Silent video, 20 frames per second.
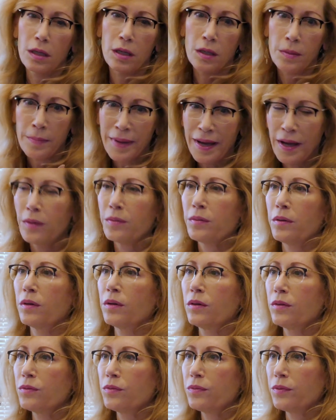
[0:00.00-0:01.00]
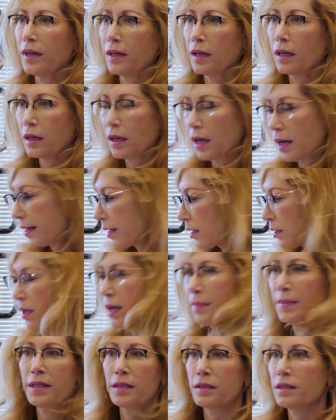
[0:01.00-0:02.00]
amount of
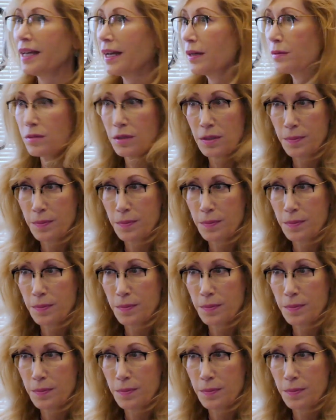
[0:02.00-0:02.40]
economic down